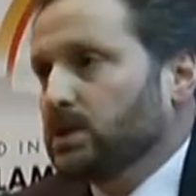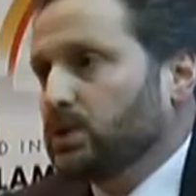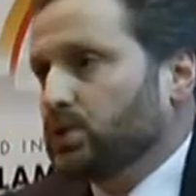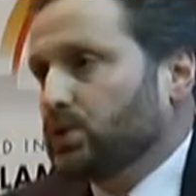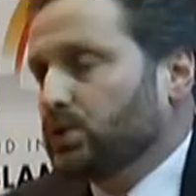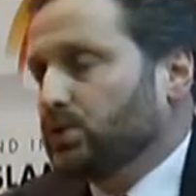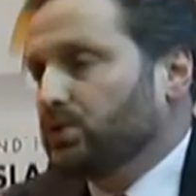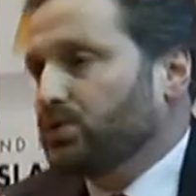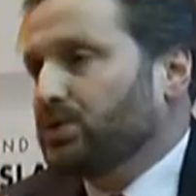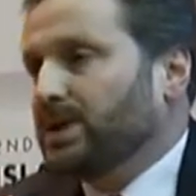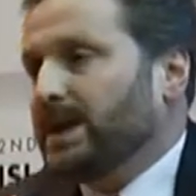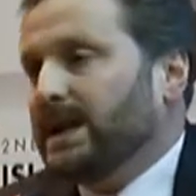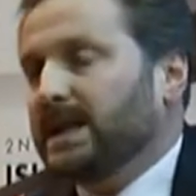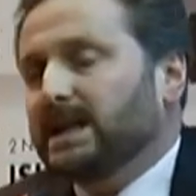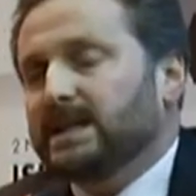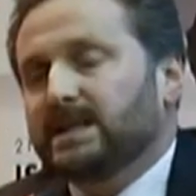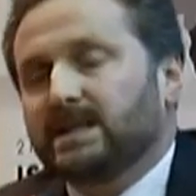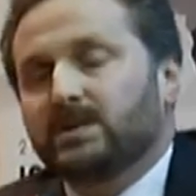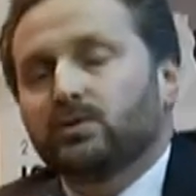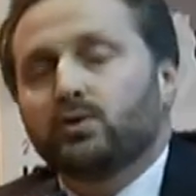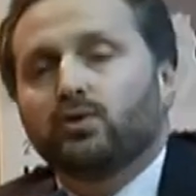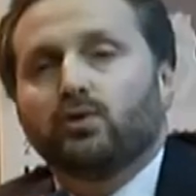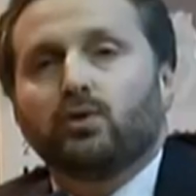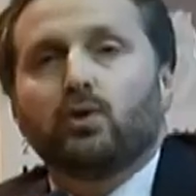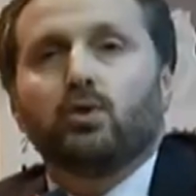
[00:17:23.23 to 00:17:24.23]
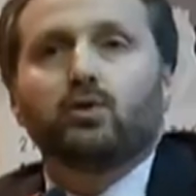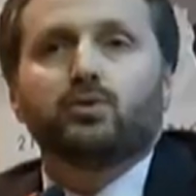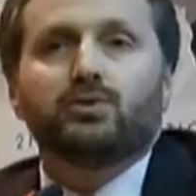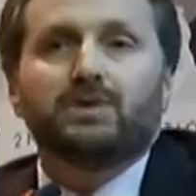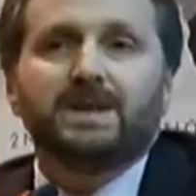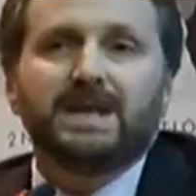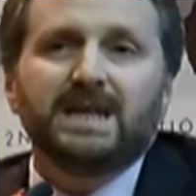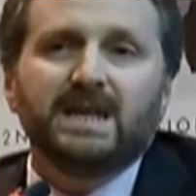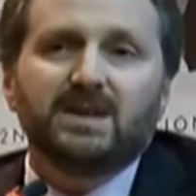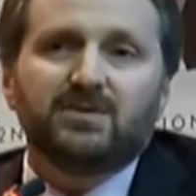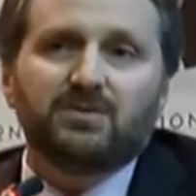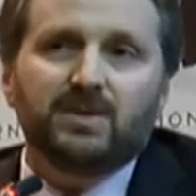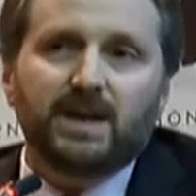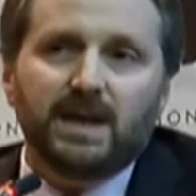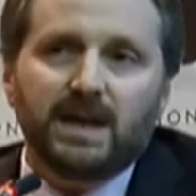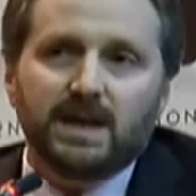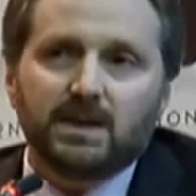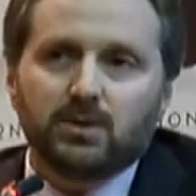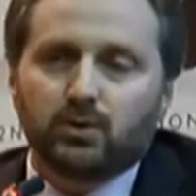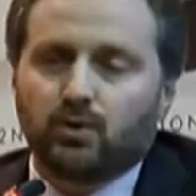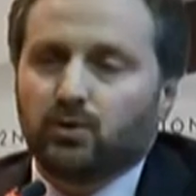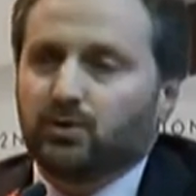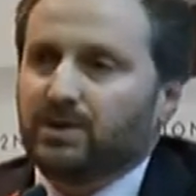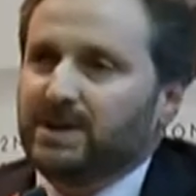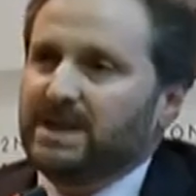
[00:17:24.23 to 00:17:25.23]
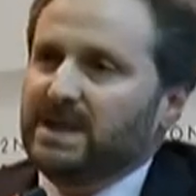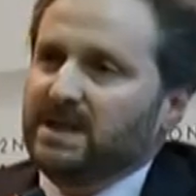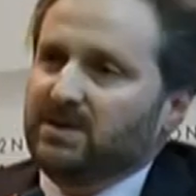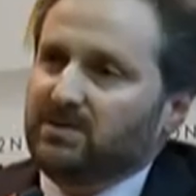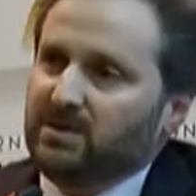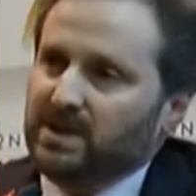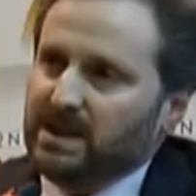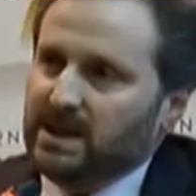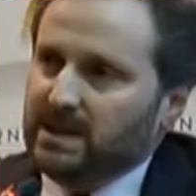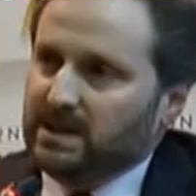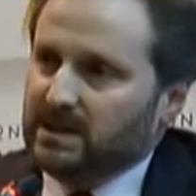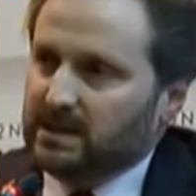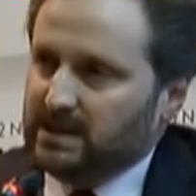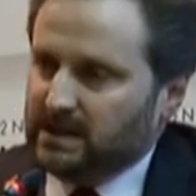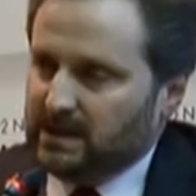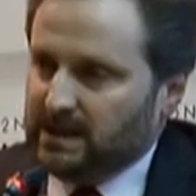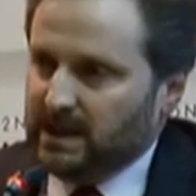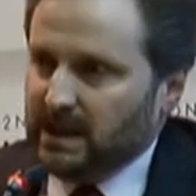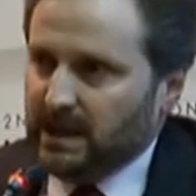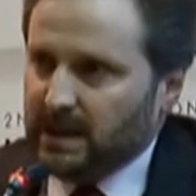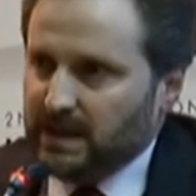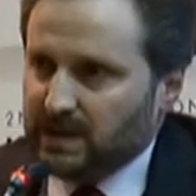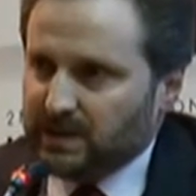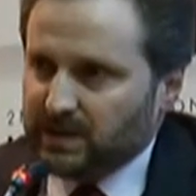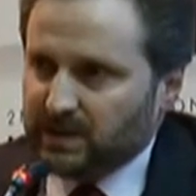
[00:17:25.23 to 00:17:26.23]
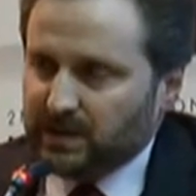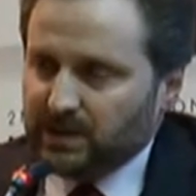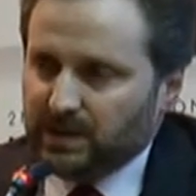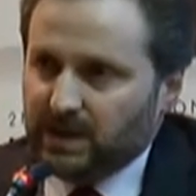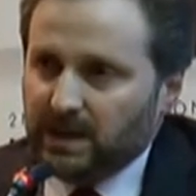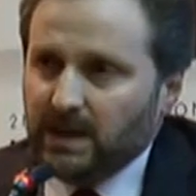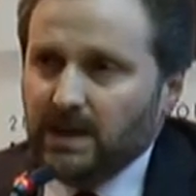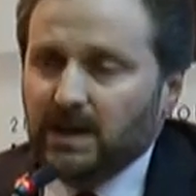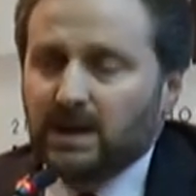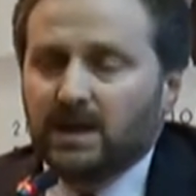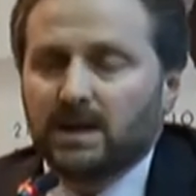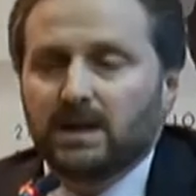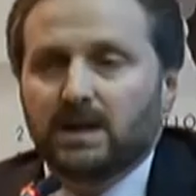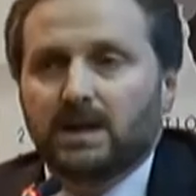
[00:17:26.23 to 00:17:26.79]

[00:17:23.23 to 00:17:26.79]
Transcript: to write or rewrite or reread the history